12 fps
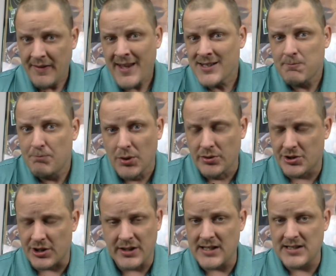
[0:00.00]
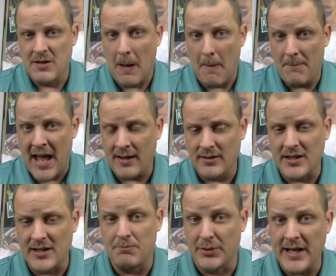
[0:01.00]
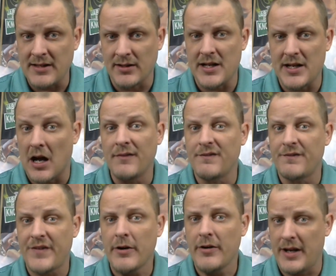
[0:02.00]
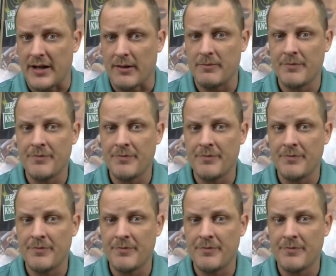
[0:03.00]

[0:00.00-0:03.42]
That's bullshit and that's patently, blatantly unfair to him.